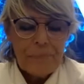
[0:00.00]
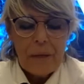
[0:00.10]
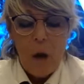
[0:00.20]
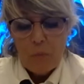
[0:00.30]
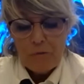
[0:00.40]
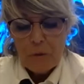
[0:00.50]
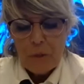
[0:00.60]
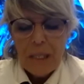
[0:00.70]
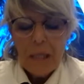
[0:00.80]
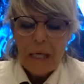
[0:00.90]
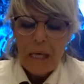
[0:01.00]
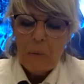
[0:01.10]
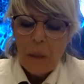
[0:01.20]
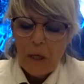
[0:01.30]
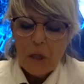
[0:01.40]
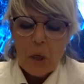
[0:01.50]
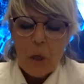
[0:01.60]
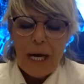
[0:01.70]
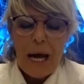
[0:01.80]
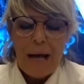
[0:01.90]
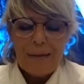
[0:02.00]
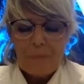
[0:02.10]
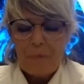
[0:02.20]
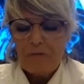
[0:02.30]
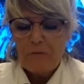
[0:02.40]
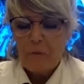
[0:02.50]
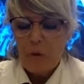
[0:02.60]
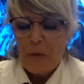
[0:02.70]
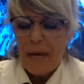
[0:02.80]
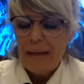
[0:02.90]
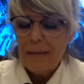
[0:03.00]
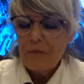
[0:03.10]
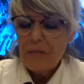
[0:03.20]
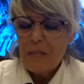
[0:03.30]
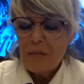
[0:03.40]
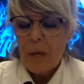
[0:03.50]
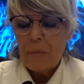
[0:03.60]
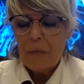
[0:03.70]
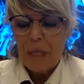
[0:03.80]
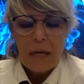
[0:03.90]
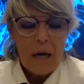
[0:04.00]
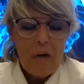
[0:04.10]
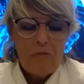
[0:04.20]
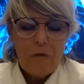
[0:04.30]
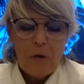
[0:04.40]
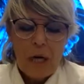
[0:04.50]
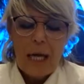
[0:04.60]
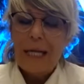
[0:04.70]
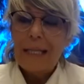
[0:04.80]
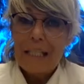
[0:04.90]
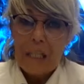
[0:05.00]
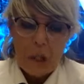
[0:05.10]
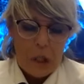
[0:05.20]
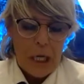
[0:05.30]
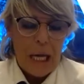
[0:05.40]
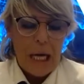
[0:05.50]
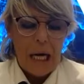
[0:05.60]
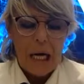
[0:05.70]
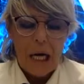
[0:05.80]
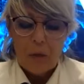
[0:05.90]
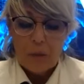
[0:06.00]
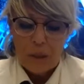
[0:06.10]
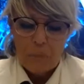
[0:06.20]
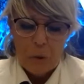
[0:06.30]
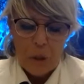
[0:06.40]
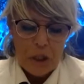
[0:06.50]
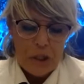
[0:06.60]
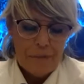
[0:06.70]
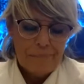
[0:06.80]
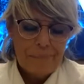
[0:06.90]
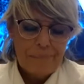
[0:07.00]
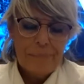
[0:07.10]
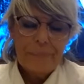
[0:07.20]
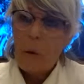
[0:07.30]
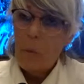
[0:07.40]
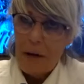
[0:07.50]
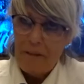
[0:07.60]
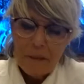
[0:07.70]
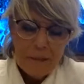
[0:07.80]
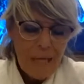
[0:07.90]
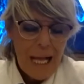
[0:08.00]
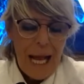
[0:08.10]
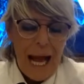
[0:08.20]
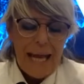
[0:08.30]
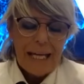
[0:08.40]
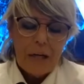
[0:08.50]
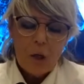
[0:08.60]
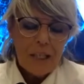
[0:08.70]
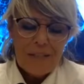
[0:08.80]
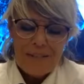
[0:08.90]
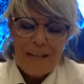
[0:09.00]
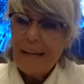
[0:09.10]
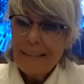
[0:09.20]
Hopefully, he will join us before the end of this webinar for an additional contribution. However, I cannot start